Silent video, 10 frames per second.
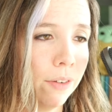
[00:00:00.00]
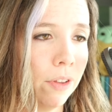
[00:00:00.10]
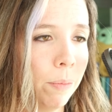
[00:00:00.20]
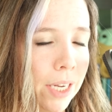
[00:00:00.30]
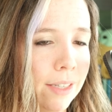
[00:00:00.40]
if the
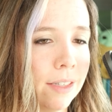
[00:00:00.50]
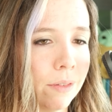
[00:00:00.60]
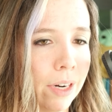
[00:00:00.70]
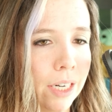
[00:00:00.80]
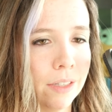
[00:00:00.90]
piece is
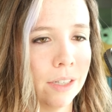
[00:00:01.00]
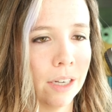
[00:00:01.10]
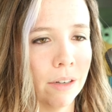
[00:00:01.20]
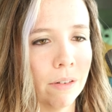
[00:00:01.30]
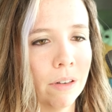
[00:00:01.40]
ready to
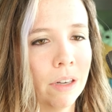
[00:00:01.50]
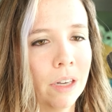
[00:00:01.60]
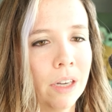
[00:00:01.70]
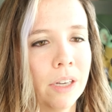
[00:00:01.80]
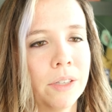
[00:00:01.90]
go.
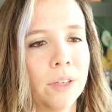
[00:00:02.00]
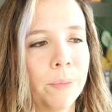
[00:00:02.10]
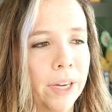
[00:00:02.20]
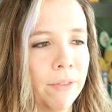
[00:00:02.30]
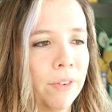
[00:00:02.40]
So
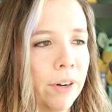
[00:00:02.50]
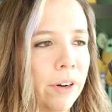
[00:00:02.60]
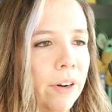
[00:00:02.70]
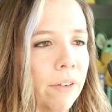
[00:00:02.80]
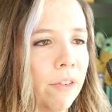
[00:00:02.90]
by
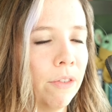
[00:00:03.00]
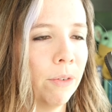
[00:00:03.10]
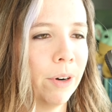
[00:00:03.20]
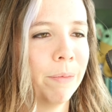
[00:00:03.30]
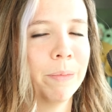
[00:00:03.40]
far,
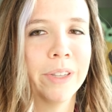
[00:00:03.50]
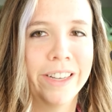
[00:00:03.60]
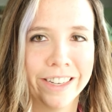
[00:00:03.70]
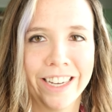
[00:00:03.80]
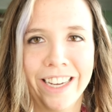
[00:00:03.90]
for
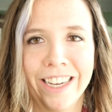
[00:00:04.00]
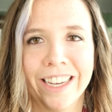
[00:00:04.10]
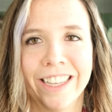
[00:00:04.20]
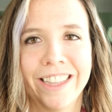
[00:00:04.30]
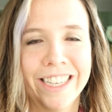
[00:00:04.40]

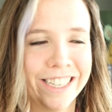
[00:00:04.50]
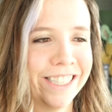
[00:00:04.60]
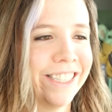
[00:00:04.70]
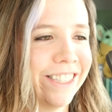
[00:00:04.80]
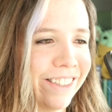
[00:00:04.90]
blogging,
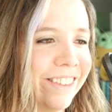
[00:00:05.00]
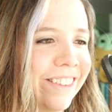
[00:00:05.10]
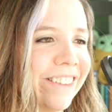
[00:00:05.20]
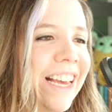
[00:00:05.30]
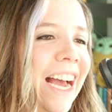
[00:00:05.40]
this
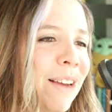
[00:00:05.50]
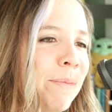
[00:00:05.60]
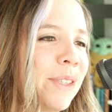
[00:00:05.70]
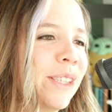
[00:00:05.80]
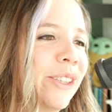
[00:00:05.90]
tool
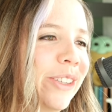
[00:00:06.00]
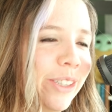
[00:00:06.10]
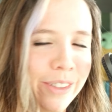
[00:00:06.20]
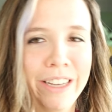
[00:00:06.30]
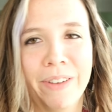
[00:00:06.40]

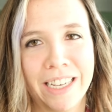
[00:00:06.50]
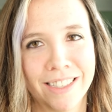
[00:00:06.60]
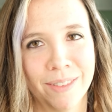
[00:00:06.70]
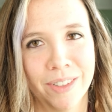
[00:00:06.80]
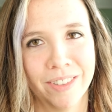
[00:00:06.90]
absolutely makes
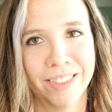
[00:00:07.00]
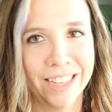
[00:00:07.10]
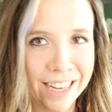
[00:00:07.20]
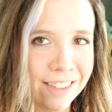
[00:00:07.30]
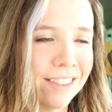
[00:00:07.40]
the most
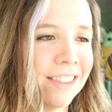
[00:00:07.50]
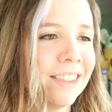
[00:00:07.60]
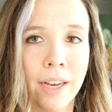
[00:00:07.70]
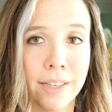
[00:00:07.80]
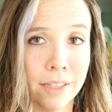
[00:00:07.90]
sense.
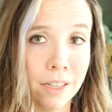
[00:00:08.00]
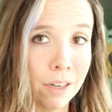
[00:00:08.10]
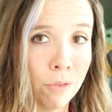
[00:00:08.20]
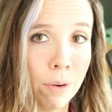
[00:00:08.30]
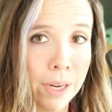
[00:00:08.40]
As a
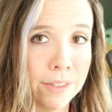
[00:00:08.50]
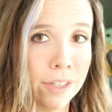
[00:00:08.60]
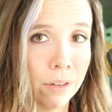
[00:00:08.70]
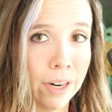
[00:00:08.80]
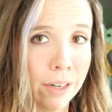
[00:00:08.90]
long-form
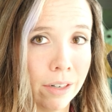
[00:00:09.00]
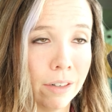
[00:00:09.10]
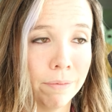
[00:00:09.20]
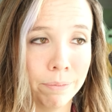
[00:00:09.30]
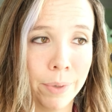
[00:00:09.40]
SEO writer
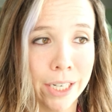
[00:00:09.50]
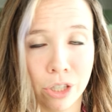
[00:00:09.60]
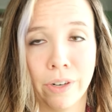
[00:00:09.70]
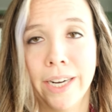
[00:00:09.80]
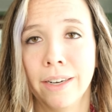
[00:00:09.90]
by
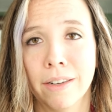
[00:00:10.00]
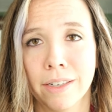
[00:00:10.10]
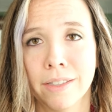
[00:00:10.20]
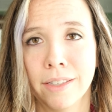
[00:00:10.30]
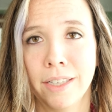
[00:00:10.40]
trade,
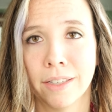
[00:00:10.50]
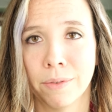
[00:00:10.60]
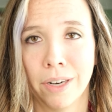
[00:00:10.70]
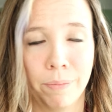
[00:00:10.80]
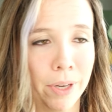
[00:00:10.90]
honestly, that's
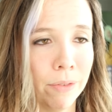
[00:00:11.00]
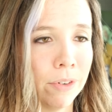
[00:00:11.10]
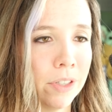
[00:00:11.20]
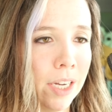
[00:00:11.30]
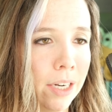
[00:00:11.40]
what I've been for
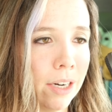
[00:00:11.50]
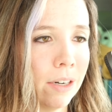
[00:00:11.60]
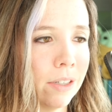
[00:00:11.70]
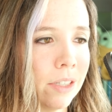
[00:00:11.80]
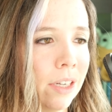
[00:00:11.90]
10
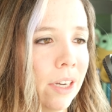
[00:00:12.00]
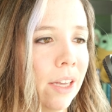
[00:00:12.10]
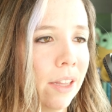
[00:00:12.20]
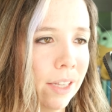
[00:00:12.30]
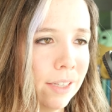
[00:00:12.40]
years.
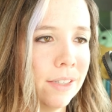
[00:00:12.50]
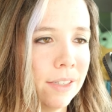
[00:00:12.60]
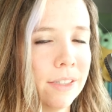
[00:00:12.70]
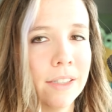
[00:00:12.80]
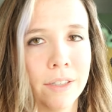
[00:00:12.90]
This
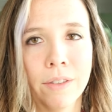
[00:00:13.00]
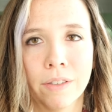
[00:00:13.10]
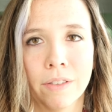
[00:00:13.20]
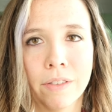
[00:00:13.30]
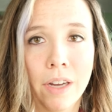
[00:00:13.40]
is the
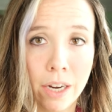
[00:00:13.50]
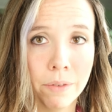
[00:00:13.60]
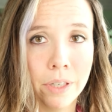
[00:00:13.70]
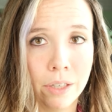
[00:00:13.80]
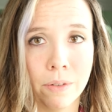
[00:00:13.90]
tool I
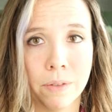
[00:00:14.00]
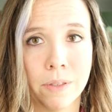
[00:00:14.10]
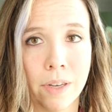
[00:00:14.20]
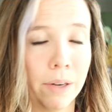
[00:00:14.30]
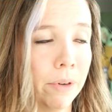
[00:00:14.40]
would
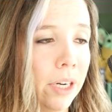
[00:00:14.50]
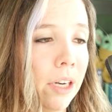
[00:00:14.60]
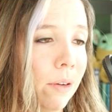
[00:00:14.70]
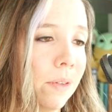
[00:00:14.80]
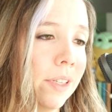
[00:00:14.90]
use. I wouldn't
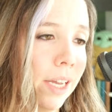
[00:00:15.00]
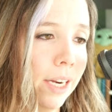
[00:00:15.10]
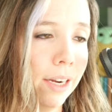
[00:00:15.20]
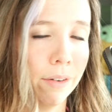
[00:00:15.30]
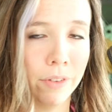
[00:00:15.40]
use
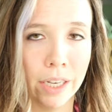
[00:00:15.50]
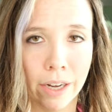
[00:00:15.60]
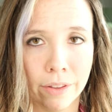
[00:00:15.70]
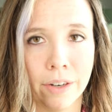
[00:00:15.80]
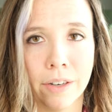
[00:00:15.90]
any of the
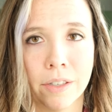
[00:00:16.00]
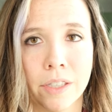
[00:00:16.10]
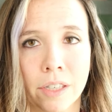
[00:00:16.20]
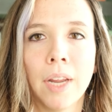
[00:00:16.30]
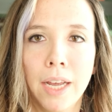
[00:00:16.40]

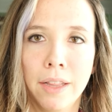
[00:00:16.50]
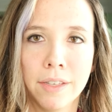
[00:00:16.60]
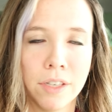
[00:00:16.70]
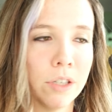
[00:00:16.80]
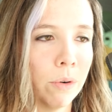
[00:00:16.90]
others. And
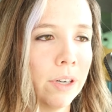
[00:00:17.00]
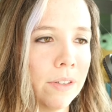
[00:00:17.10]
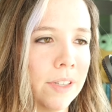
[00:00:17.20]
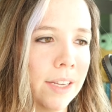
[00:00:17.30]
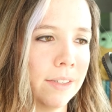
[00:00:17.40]
this tutorial
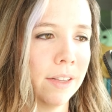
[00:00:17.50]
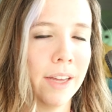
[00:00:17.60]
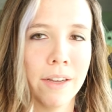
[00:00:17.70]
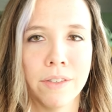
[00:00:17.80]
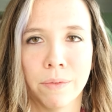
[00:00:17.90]
says
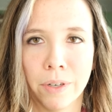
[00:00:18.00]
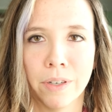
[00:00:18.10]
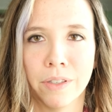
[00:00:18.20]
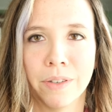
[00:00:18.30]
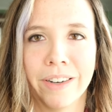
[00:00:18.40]
1,000
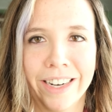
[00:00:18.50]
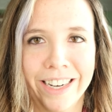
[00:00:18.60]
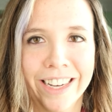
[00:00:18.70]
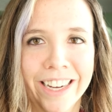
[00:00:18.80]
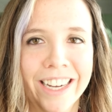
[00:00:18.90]
words, right?
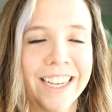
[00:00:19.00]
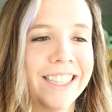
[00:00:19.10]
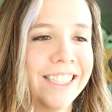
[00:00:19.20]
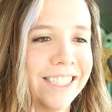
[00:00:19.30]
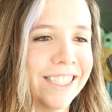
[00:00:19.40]

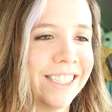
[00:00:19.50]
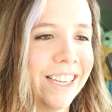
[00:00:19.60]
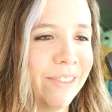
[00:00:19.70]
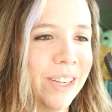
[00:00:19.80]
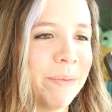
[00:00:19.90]
This is
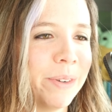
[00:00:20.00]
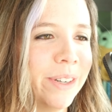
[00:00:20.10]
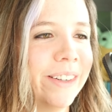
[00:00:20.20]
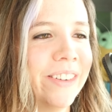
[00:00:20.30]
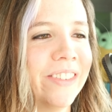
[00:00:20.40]
living
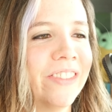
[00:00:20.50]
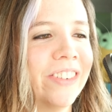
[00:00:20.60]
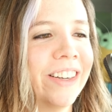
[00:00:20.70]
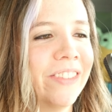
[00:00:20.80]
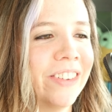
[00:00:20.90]
proof
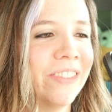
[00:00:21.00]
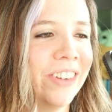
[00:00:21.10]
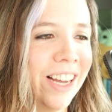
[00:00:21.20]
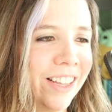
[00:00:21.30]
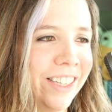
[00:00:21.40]
of the
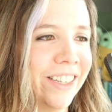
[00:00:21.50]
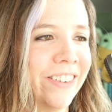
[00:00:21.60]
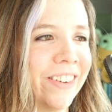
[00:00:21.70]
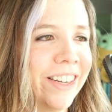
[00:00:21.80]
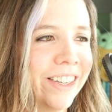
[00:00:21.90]
value
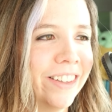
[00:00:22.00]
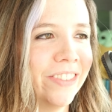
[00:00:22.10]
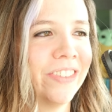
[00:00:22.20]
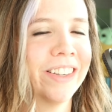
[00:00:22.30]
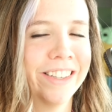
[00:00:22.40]

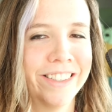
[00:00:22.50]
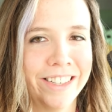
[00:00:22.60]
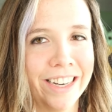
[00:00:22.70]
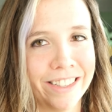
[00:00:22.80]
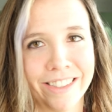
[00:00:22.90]
of content
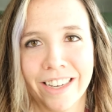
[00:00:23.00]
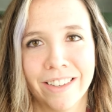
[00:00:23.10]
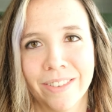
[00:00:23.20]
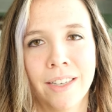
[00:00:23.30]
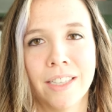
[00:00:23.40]
at
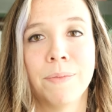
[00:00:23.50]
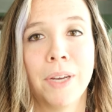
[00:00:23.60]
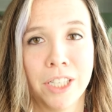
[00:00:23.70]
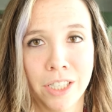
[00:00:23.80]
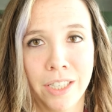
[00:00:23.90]
scale,
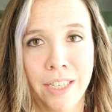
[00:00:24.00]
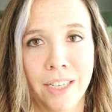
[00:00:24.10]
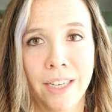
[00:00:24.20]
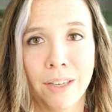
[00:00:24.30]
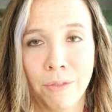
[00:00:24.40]
especially
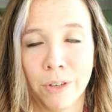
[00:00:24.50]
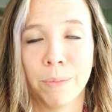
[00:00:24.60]
if you're